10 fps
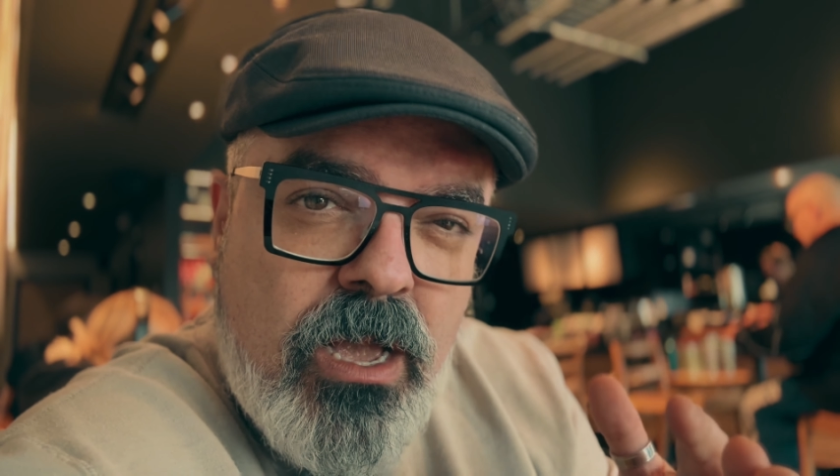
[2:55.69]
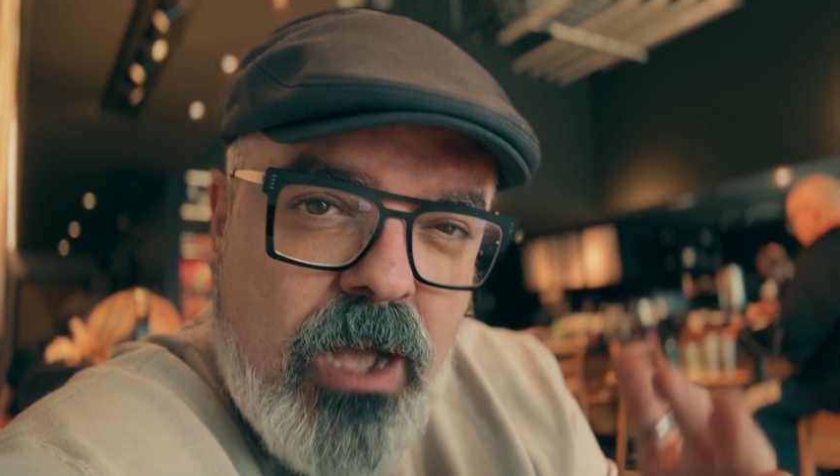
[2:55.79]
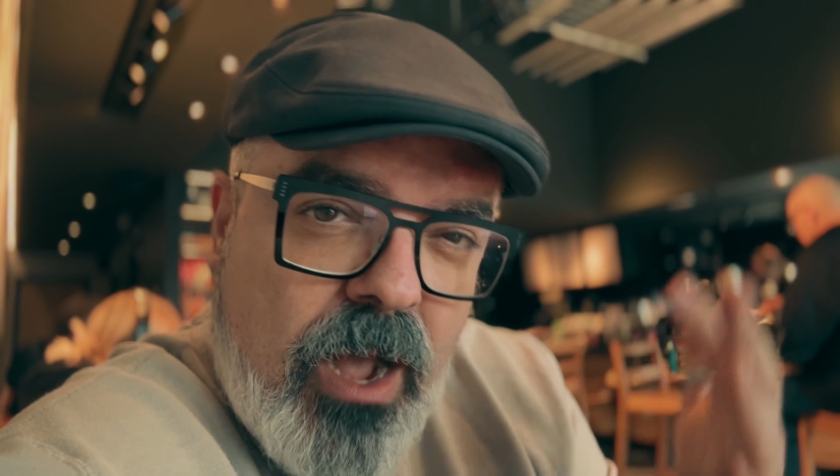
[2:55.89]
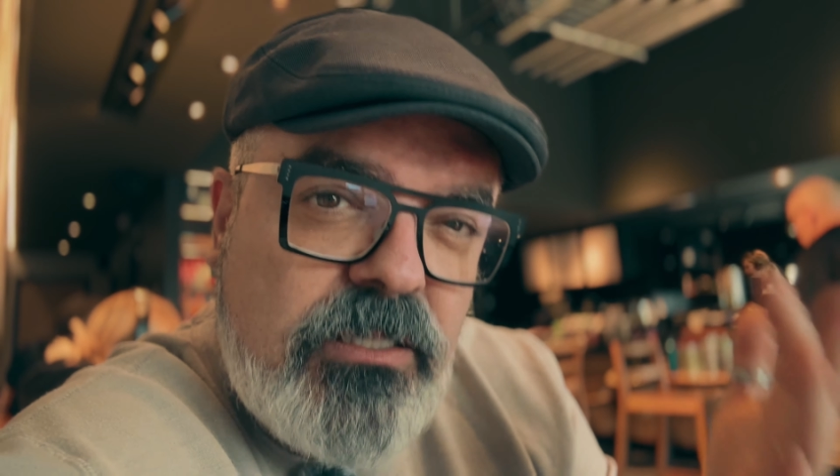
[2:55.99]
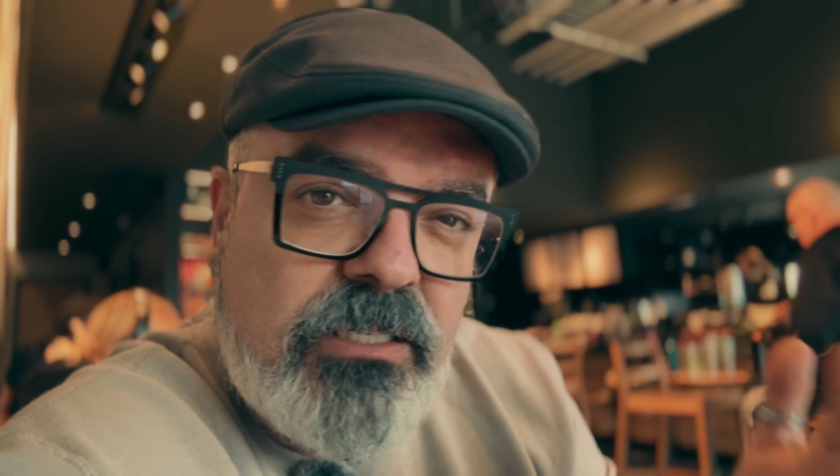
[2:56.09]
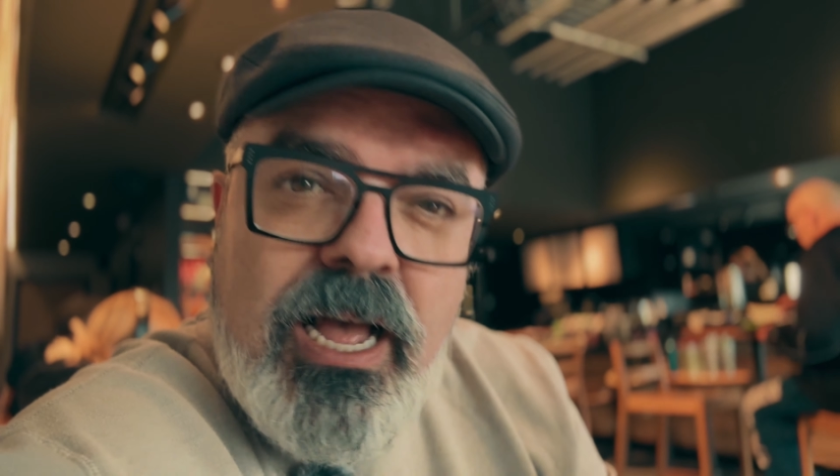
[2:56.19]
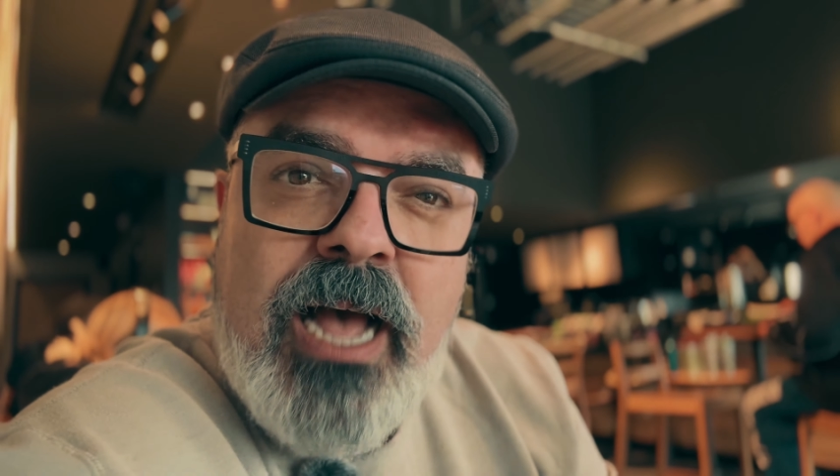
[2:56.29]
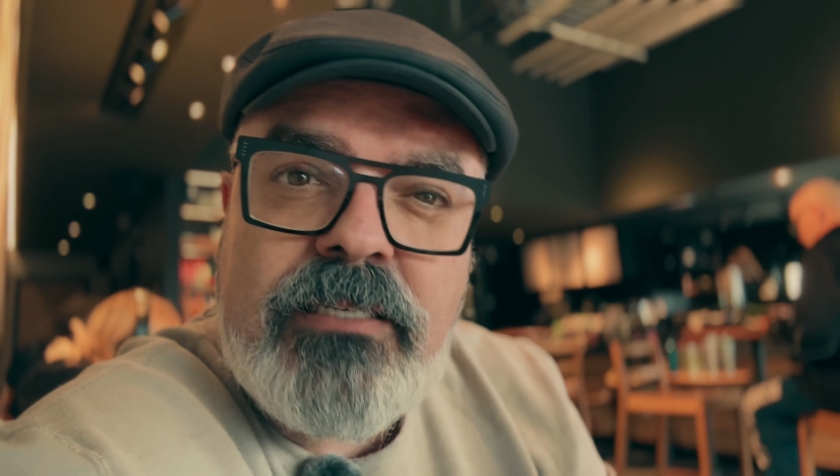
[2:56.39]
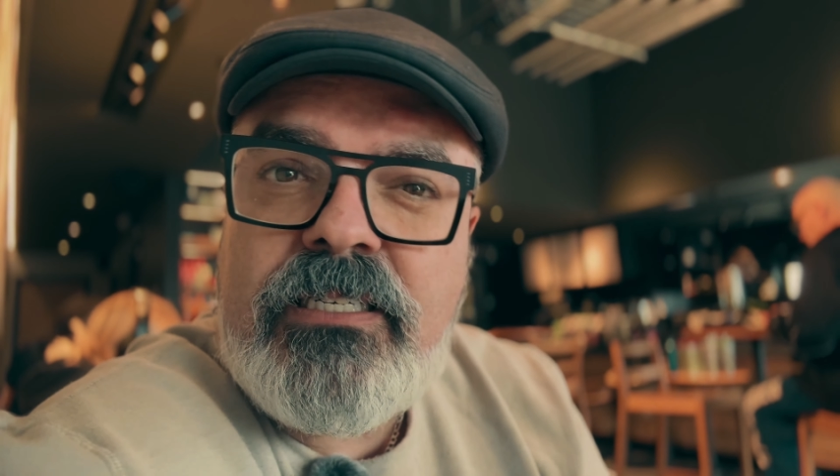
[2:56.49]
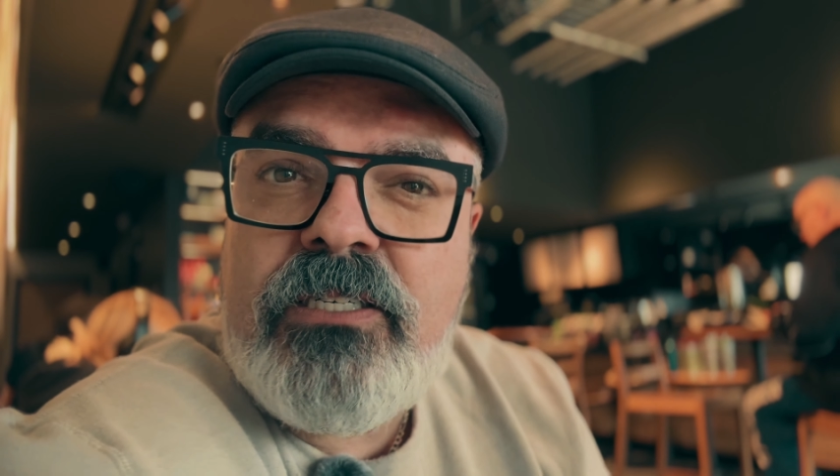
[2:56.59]
God's
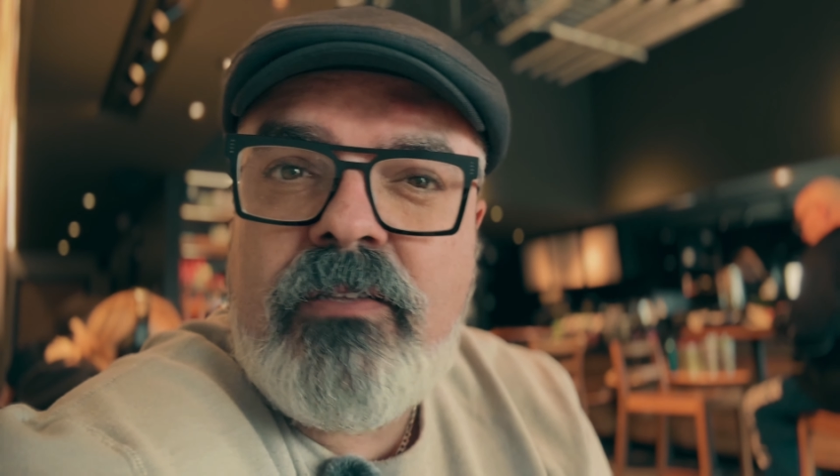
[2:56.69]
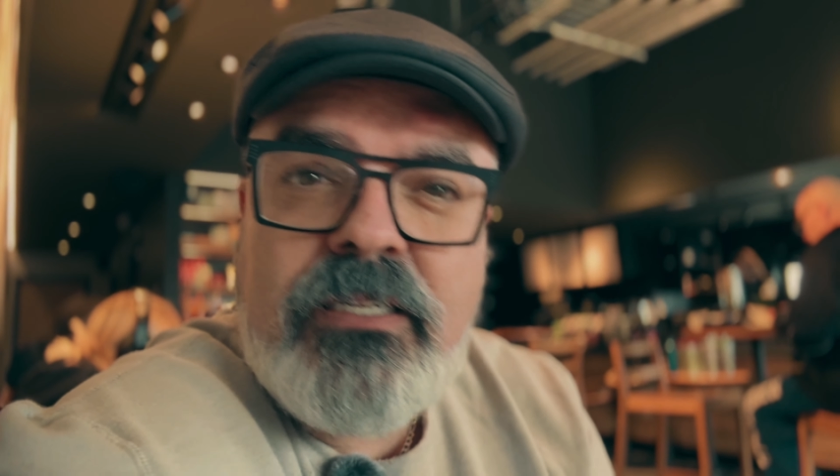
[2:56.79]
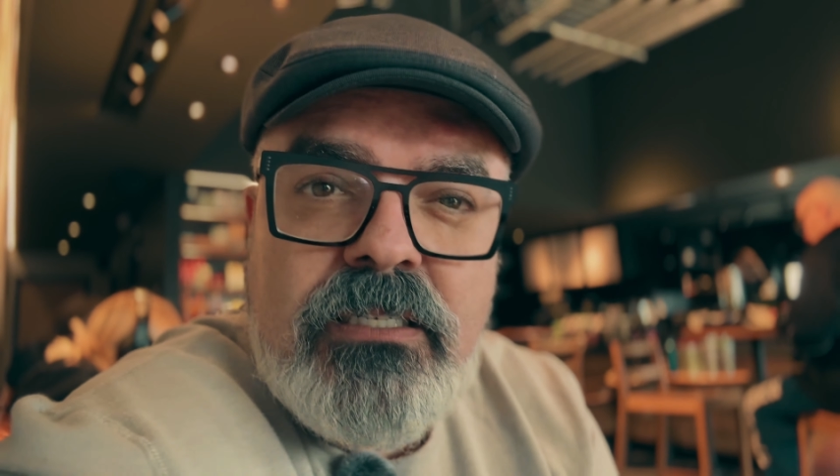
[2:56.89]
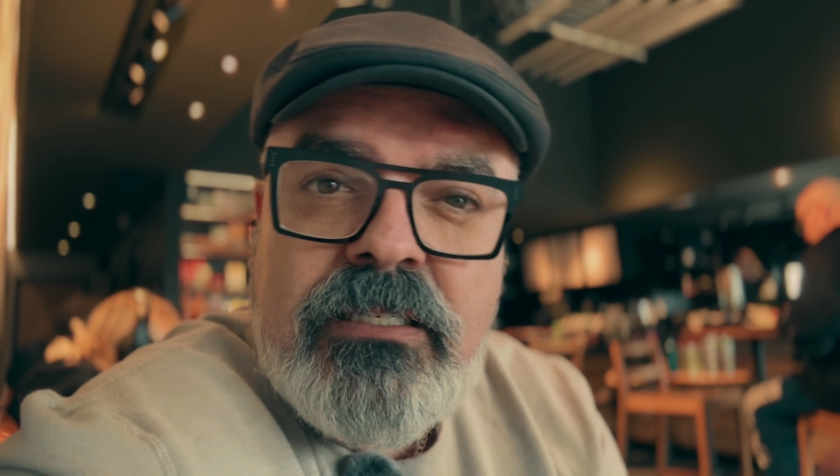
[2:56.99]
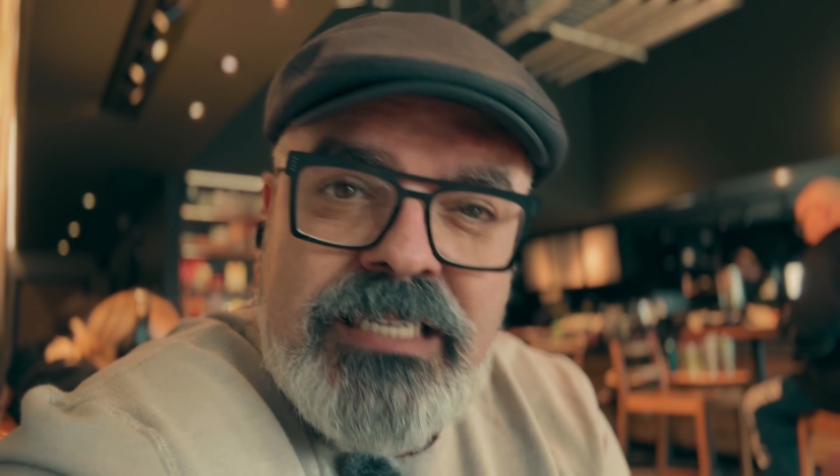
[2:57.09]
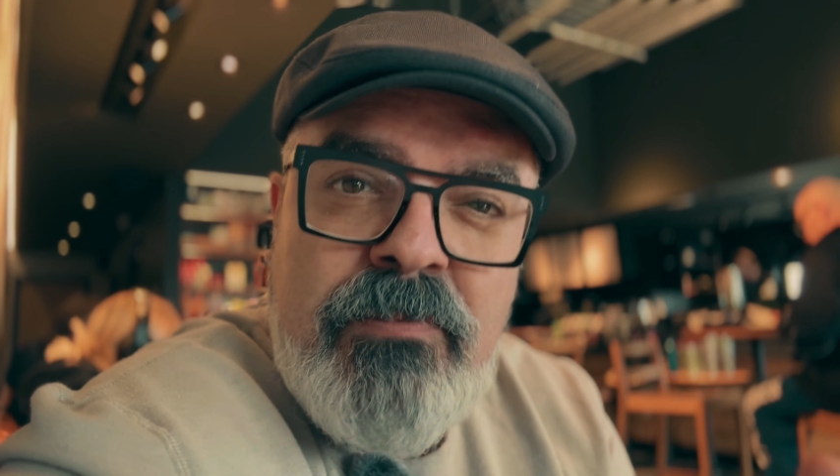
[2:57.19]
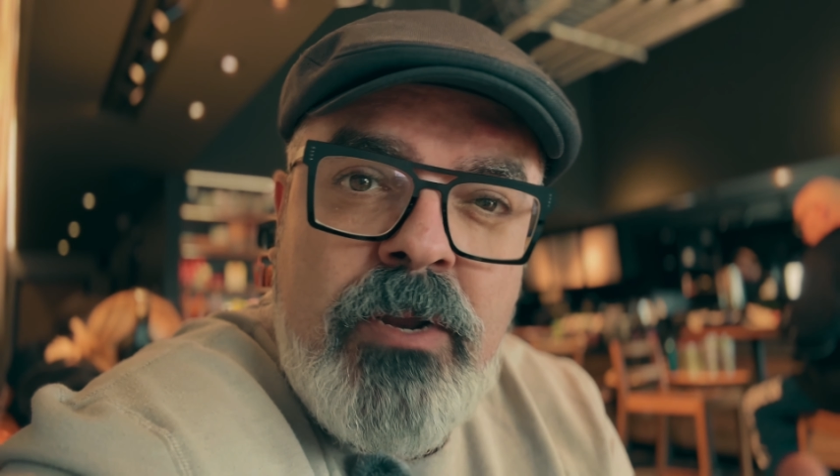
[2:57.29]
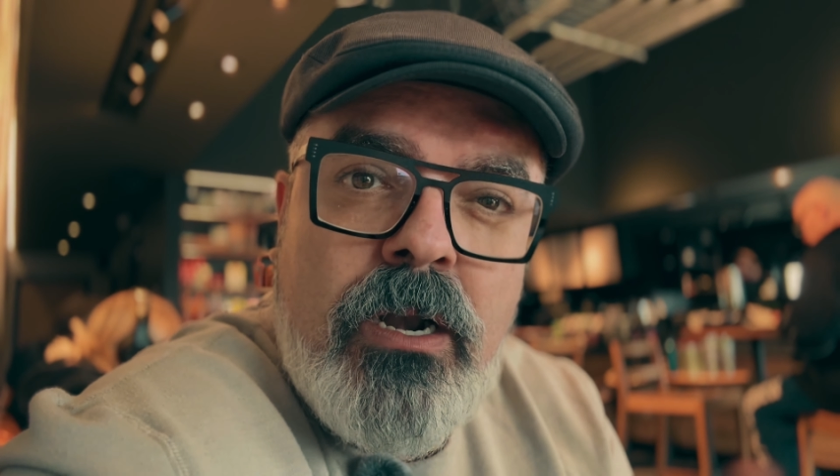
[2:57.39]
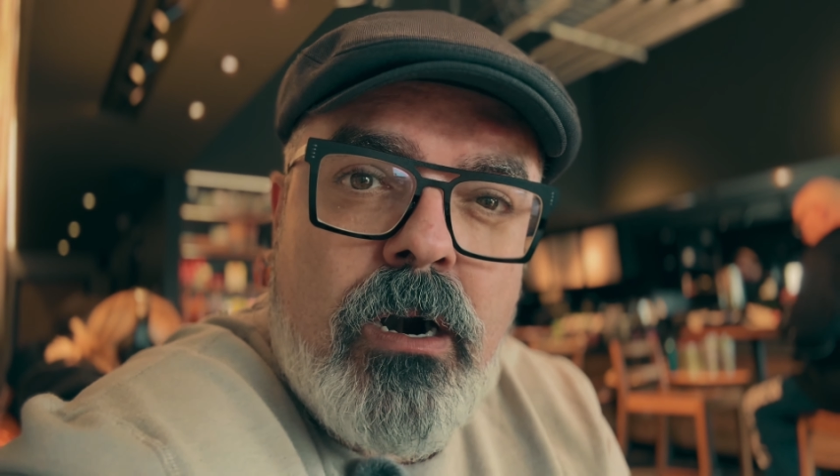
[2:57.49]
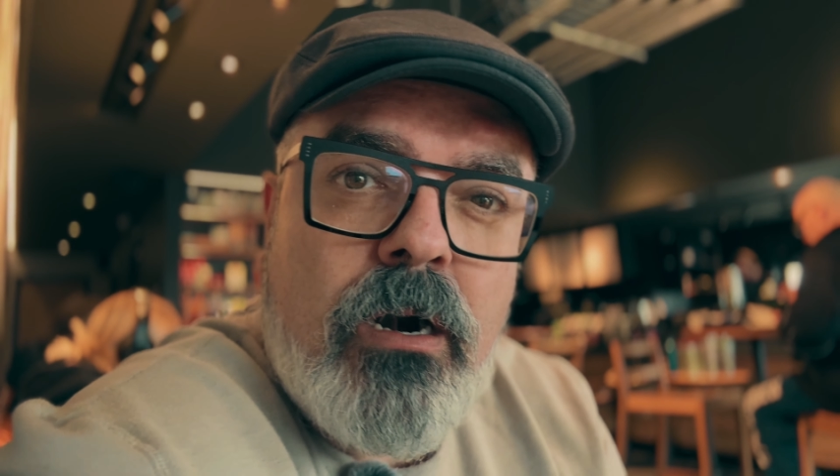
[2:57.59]
attitude is
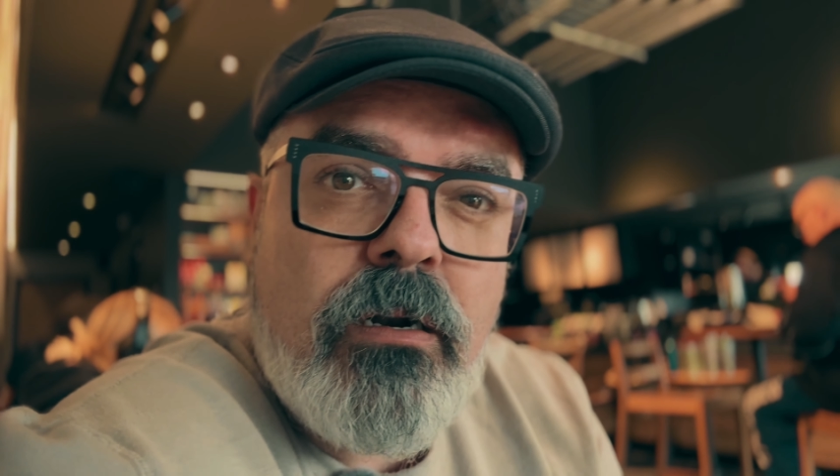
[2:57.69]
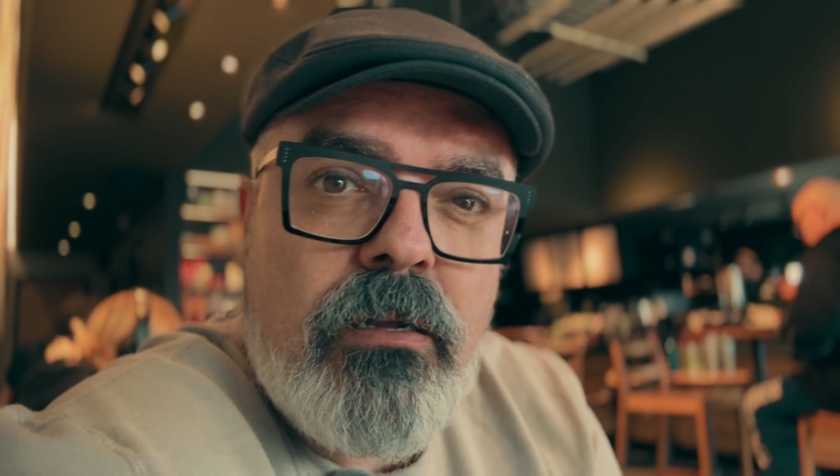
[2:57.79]
similar,